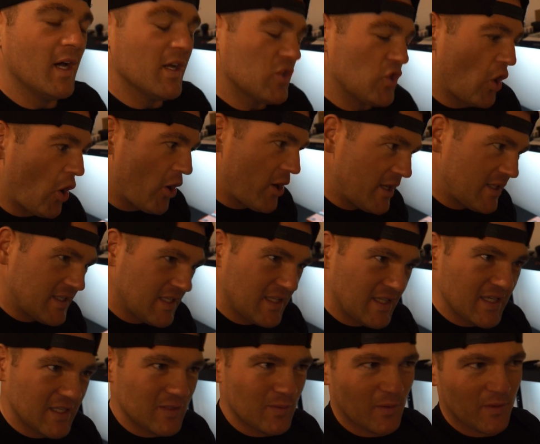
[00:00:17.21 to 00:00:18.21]
So I already
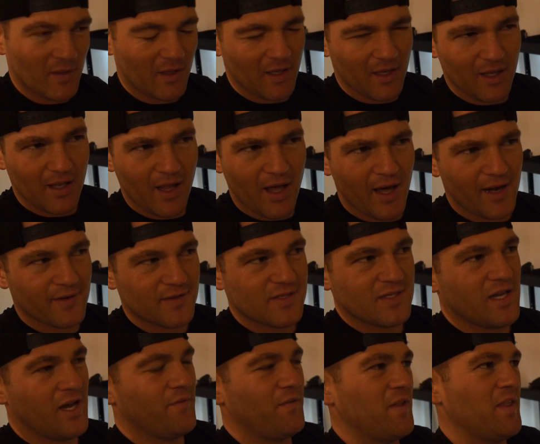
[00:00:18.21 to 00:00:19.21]
did this with a lot of
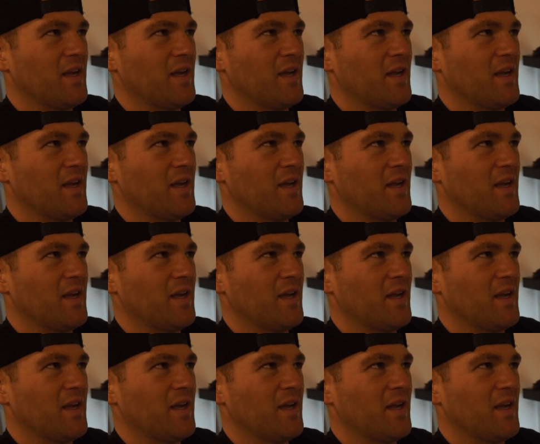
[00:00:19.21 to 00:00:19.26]
stuff.